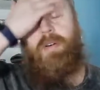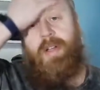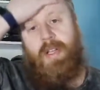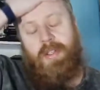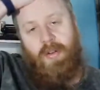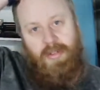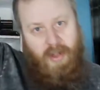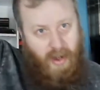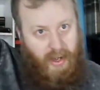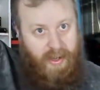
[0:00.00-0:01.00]
Well, this
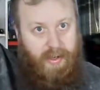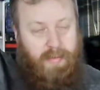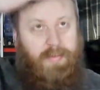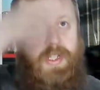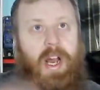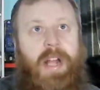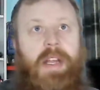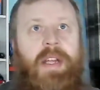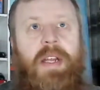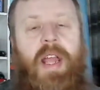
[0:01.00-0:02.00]
all started, it was an
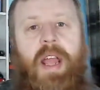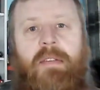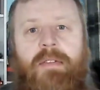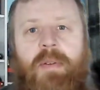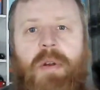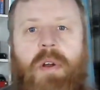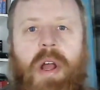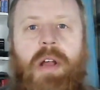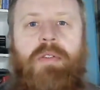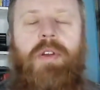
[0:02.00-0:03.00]
idea that came from
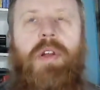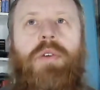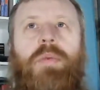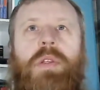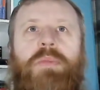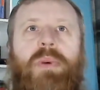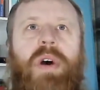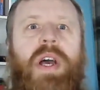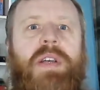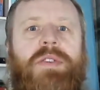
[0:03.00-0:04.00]
Craig over at Goodwins
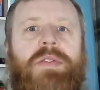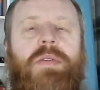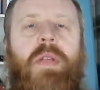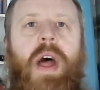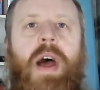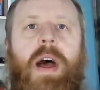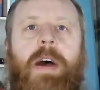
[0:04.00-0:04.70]
Place.